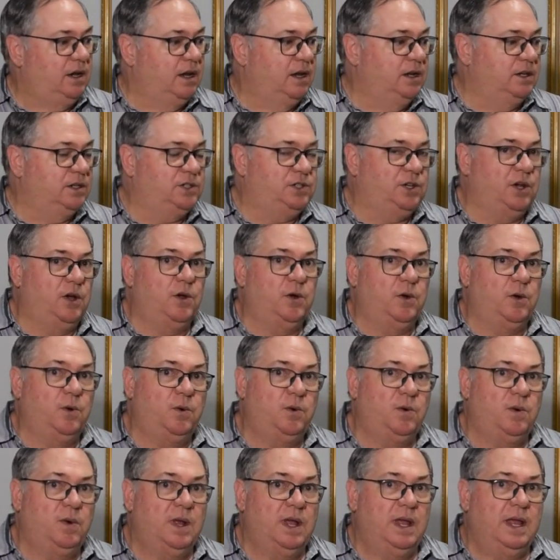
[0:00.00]

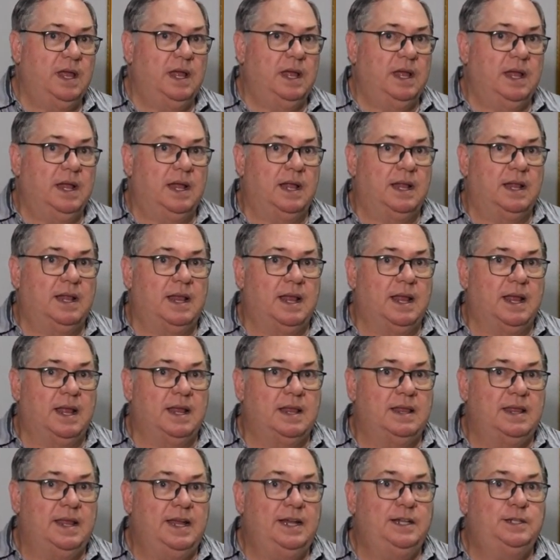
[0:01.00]
So
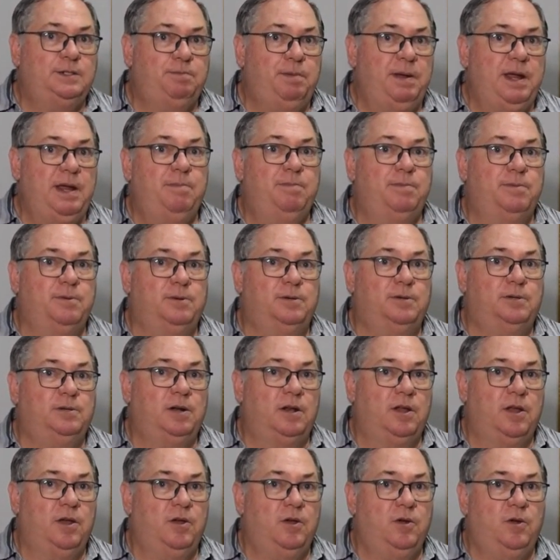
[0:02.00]
these people
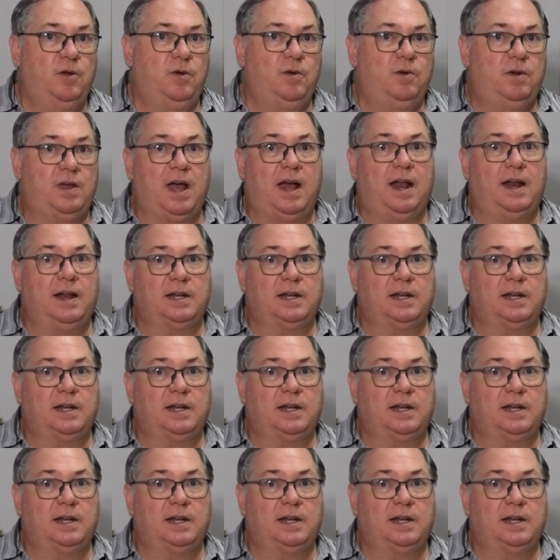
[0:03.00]
who got